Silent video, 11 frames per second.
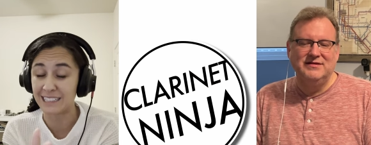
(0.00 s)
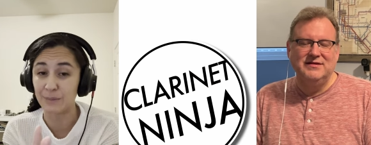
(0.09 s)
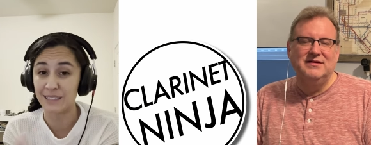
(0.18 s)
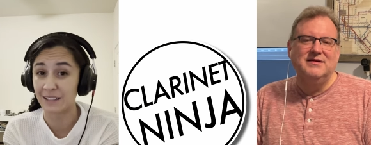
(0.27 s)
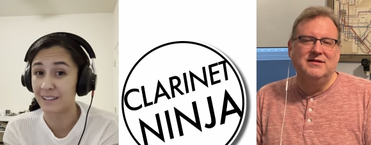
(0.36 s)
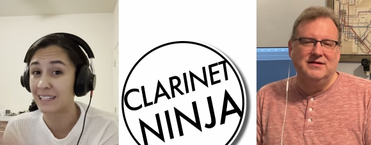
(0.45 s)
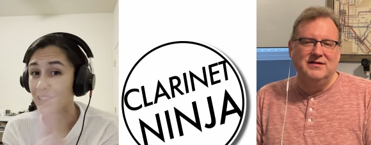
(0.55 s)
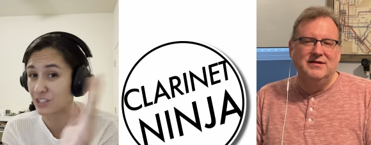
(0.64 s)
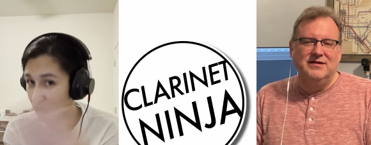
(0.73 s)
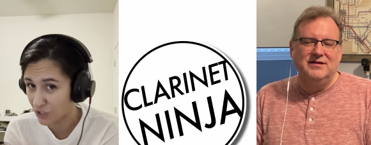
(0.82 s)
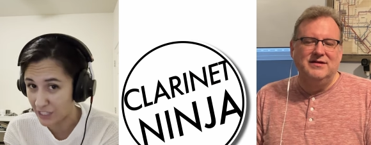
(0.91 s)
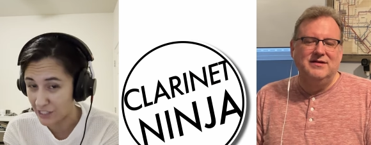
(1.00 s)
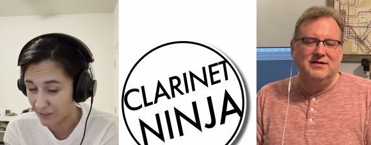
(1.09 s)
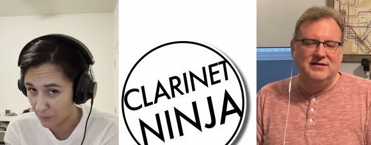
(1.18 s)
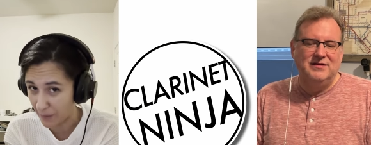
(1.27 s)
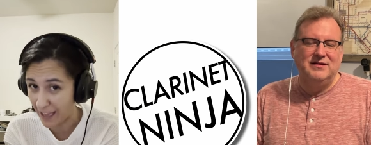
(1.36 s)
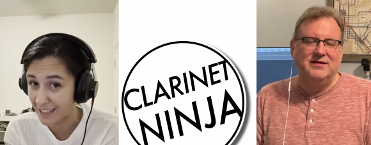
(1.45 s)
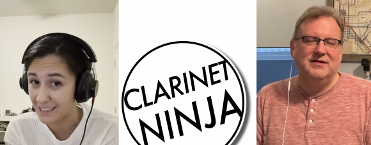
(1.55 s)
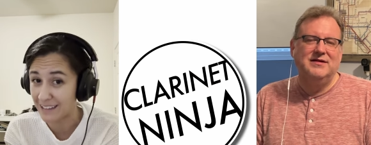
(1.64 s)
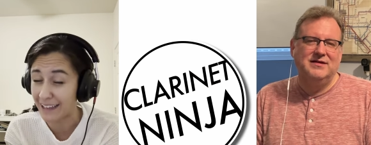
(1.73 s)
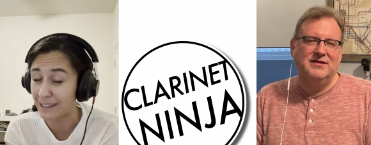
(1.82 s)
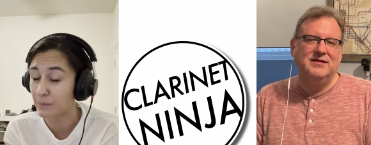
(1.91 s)
Speaker 1: to be done. They just change out the pads, and
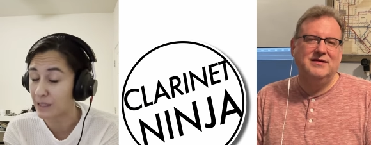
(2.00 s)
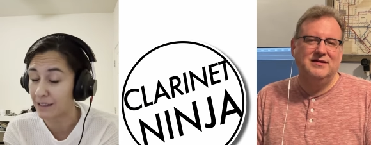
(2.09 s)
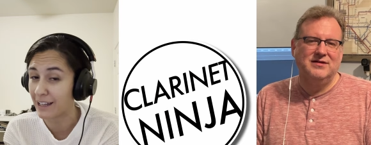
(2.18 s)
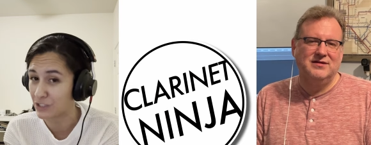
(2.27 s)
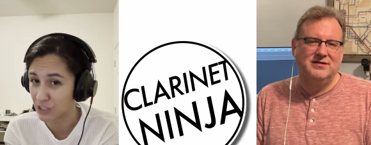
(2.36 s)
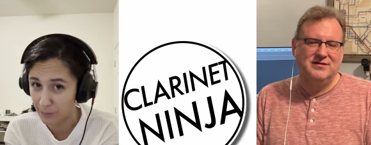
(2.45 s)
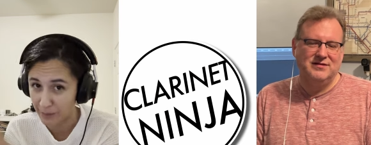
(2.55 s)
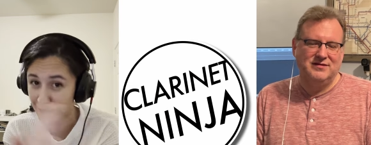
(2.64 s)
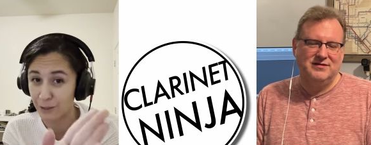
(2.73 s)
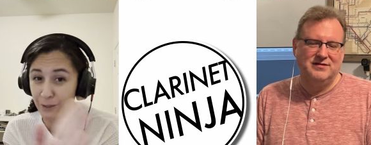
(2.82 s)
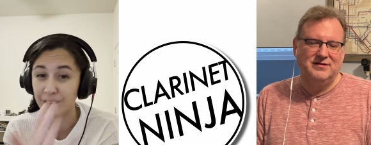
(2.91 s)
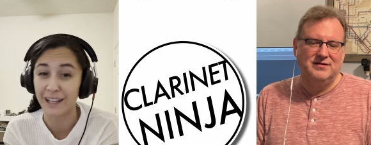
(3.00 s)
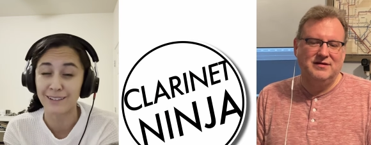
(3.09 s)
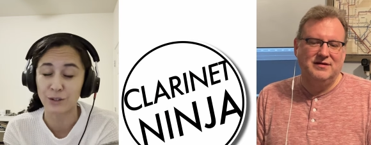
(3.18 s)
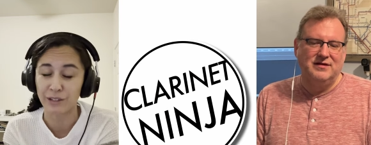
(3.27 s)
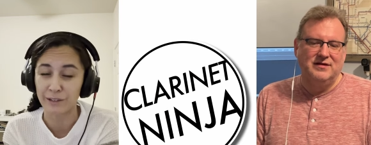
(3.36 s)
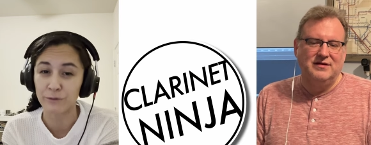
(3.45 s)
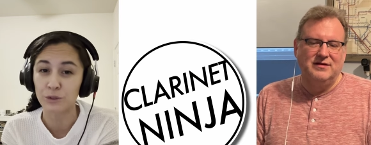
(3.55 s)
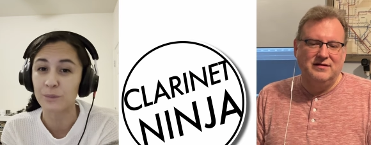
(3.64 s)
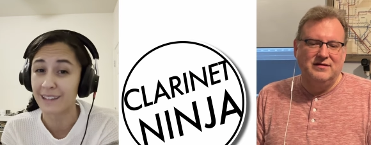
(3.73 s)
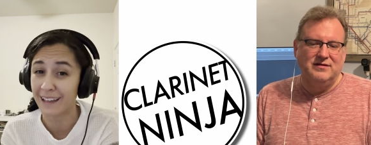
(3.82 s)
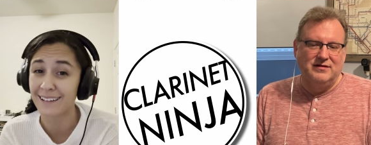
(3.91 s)
that can be a lot cheaper. So yeah, don't get fooled
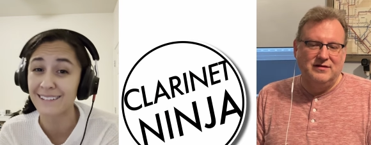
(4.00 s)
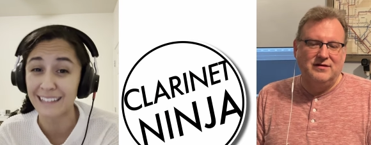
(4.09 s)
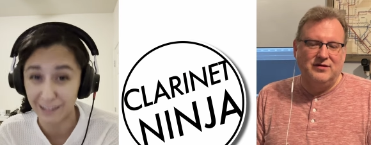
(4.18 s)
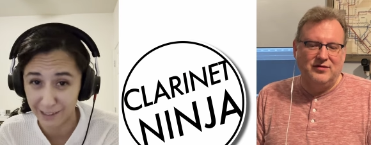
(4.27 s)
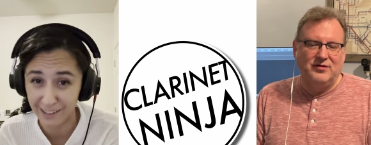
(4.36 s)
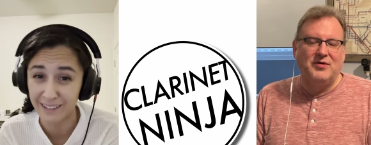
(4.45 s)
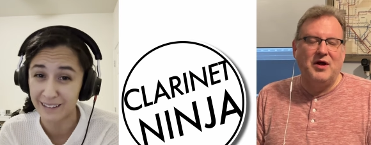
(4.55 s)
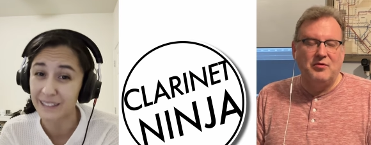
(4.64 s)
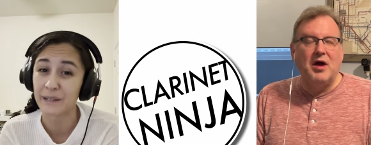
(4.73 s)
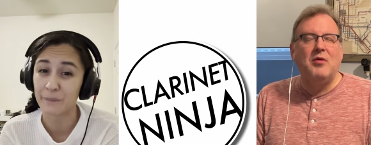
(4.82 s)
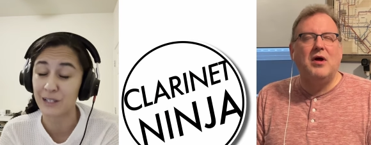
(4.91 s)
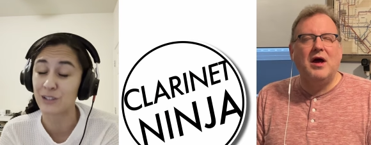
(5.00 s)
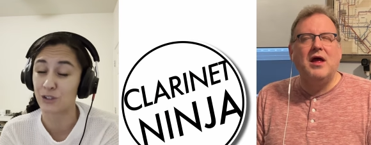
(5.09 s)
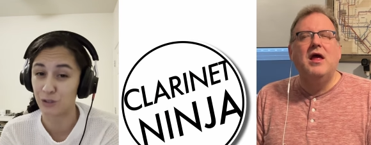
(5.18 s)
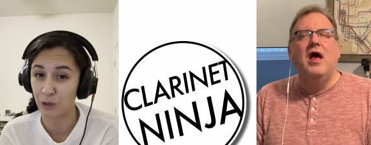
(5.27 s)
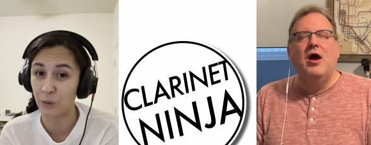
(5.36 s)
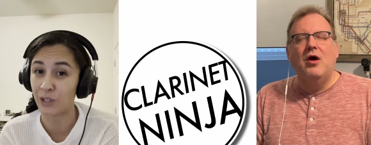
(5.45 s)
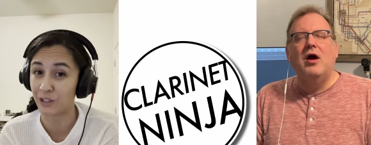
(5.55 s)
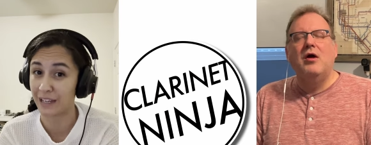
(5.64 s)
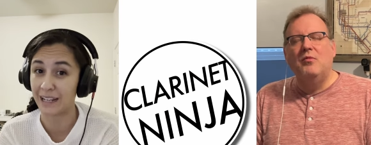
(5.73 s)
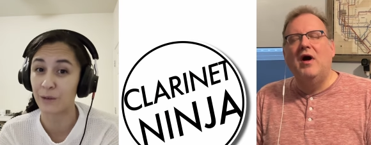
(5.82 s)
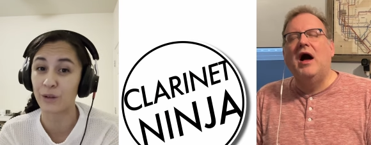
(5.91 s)
by that
Speaker 2: either. Make sure you know what you're
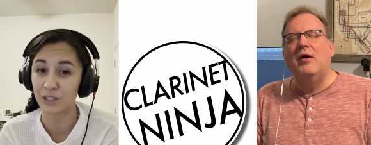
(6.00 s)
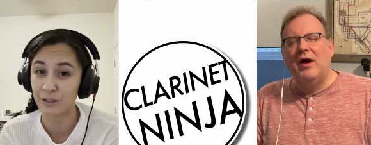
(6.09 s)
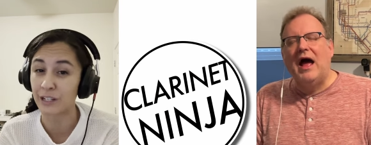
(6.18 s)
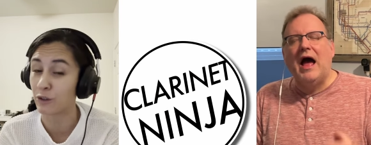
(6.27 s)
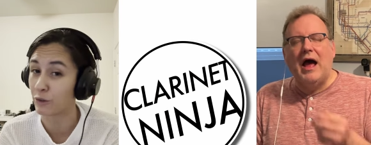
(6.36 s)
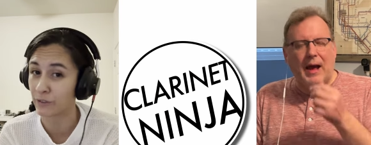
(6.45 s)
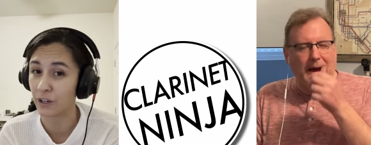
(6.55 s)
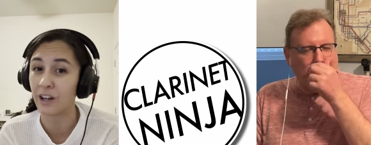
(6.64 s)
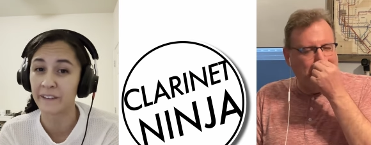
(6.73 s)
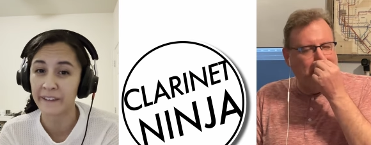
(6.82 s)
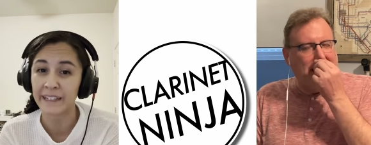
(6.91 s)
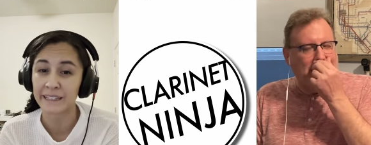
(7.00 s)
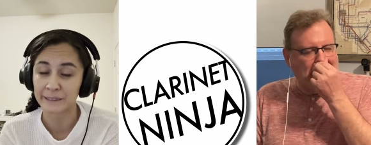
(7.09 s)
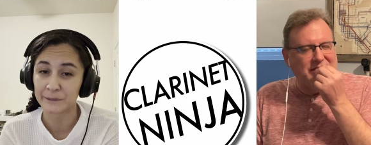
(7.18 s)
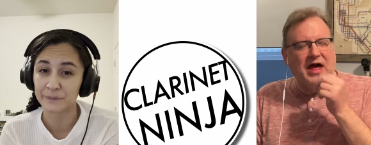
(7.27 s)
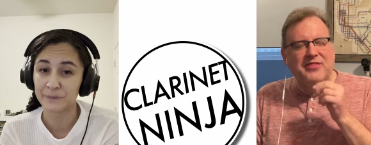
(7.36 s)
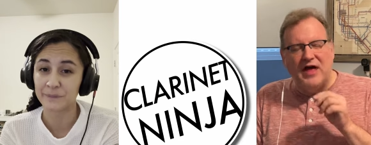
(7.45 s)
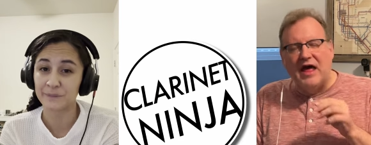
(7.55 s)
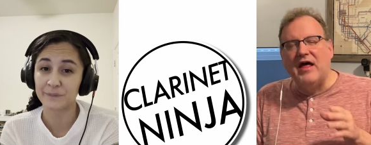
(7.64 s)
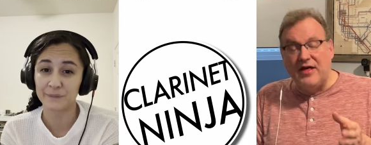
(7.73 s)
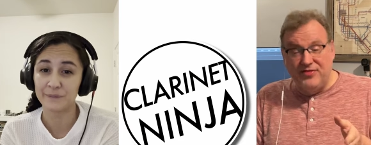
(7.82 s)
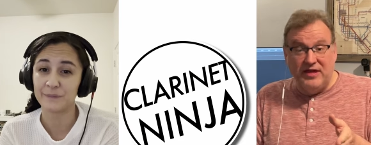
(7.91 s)
getting when you hear overhaul. Right.
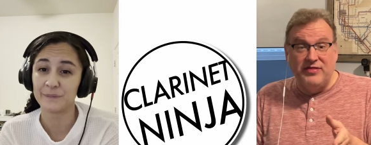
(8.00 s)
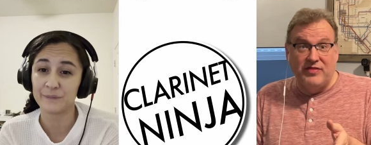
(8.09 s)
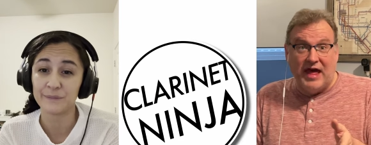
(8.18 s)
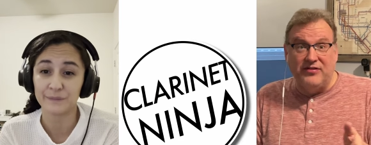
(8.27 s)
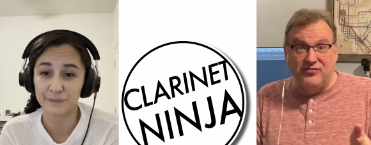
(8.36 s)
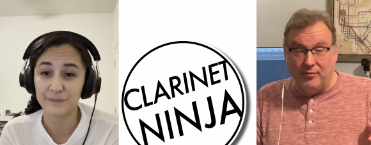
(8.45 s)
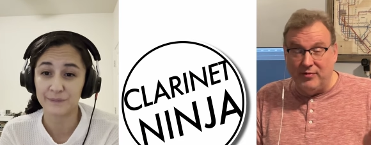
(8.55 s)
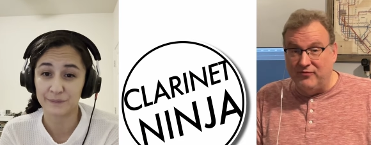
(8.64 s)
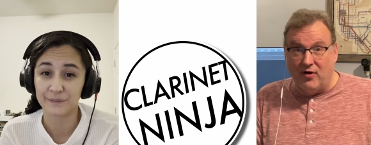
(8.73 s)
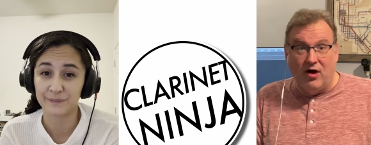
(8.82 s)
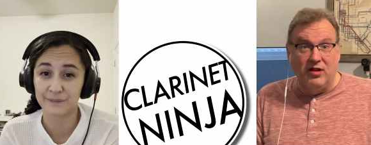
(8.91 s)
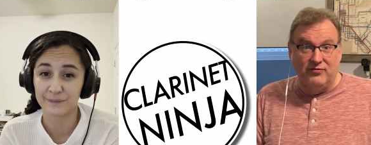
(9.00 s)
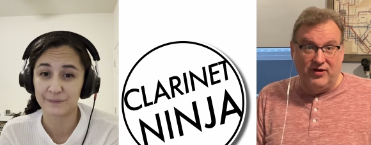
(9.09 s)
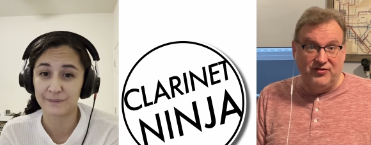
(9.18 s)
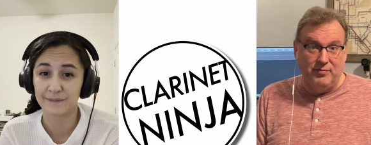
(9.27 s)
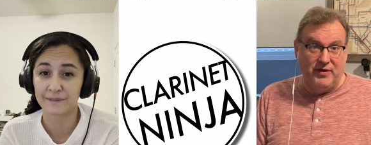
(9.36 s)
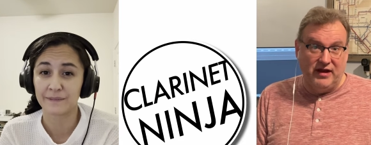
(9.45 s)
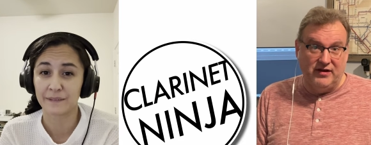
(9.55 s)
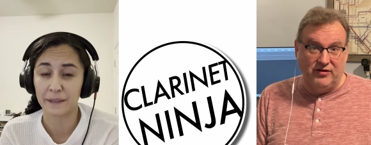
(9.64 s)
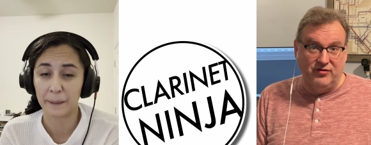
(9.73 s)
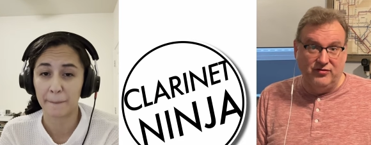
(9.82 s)
I think that that's something for all of us to pay attention